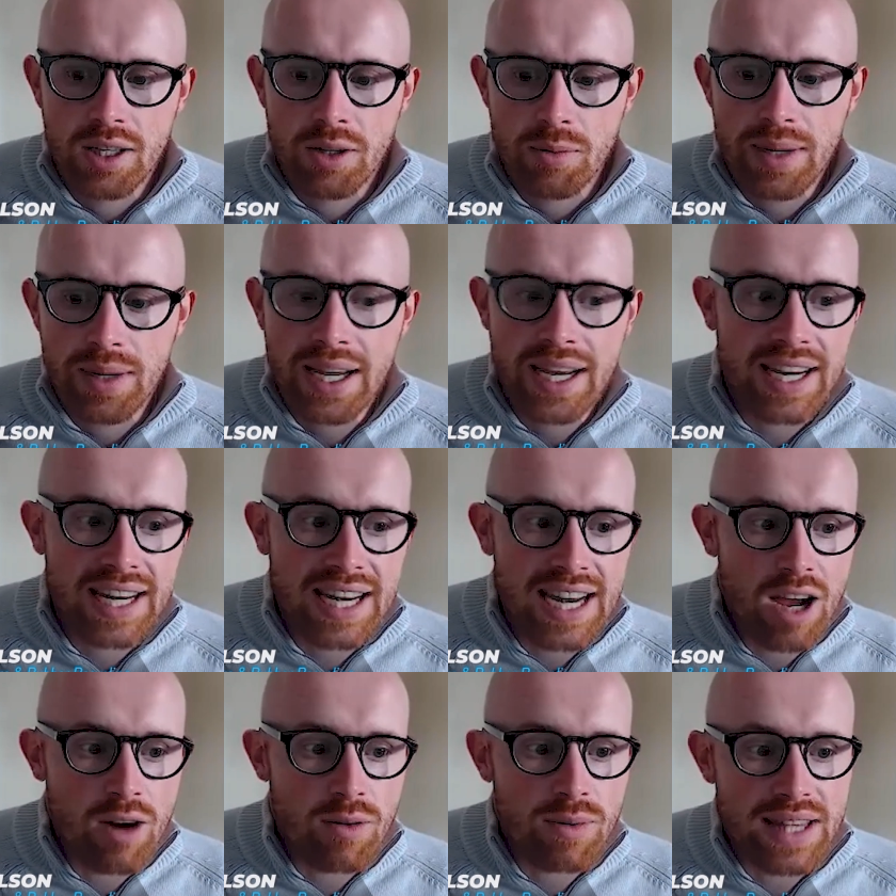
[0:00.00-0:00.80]
We're here
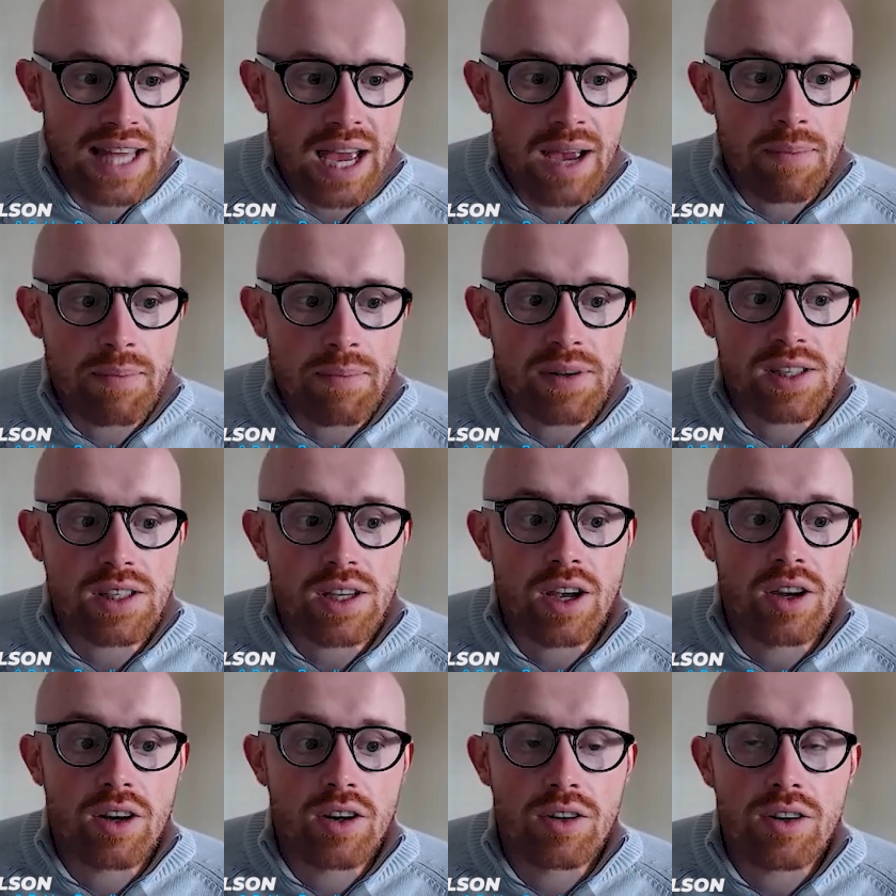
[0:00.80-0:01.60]
now with
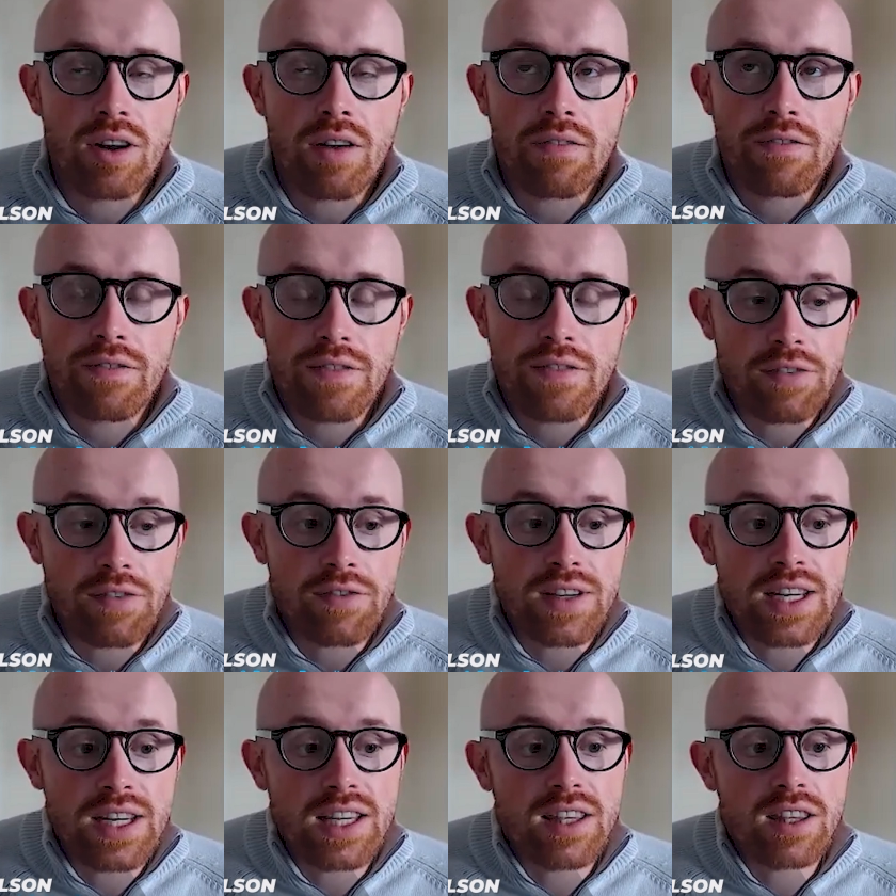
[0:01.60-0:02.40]
episode
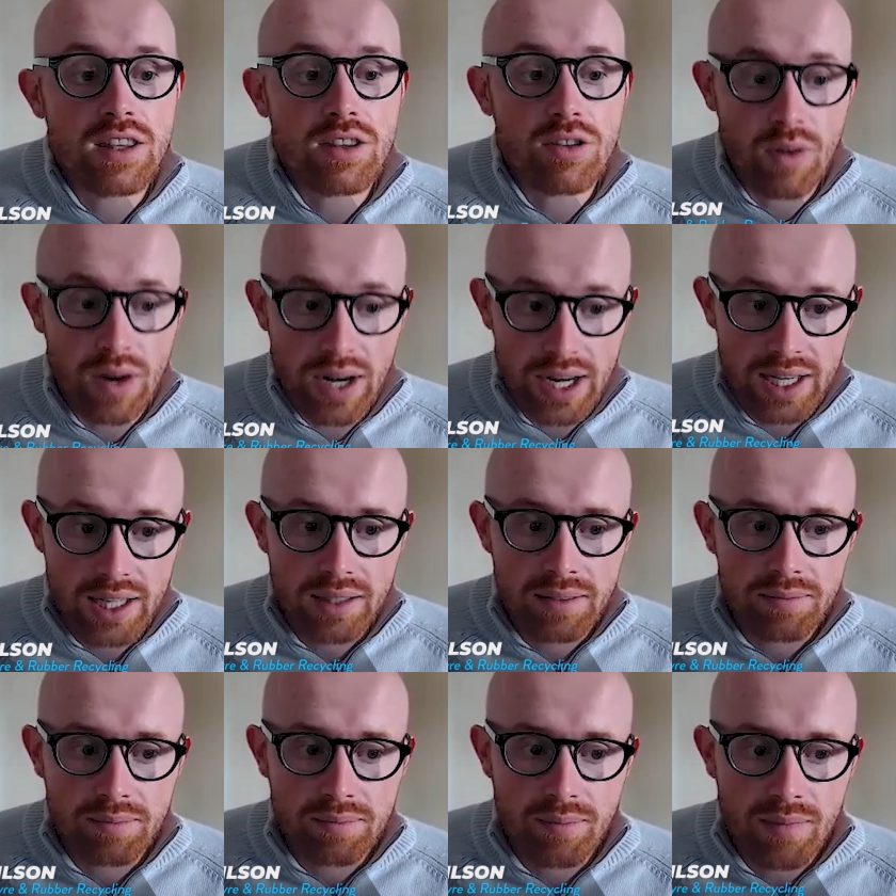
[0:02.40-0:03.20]

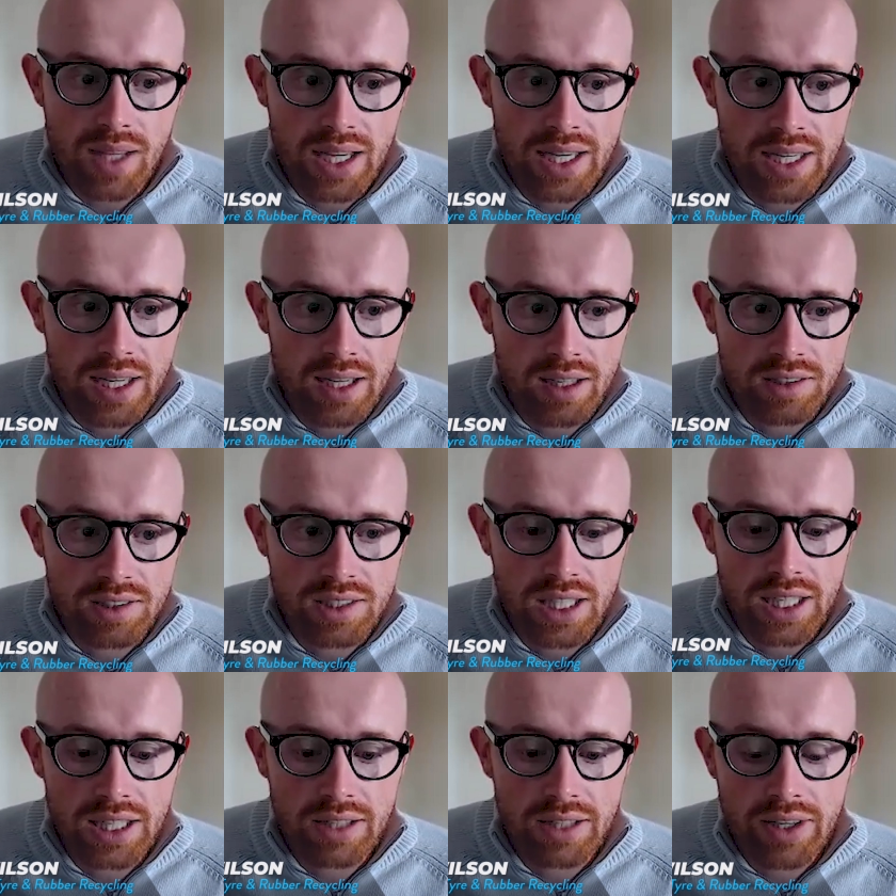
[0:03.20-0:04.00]
53 in our
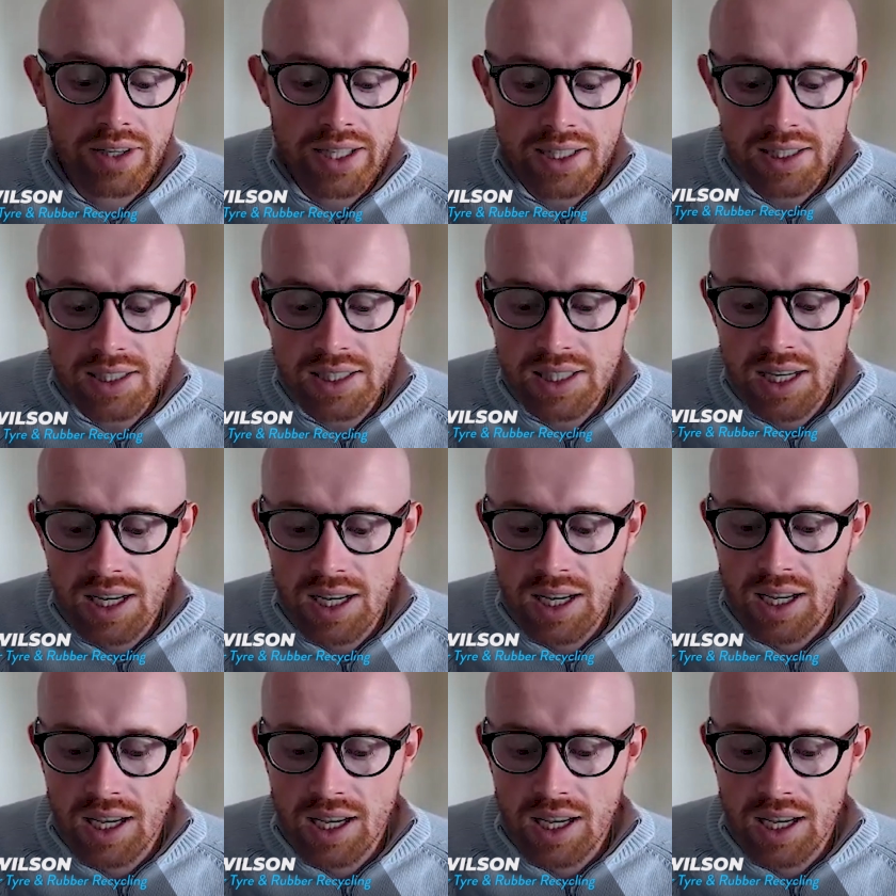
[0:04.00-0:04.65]
series.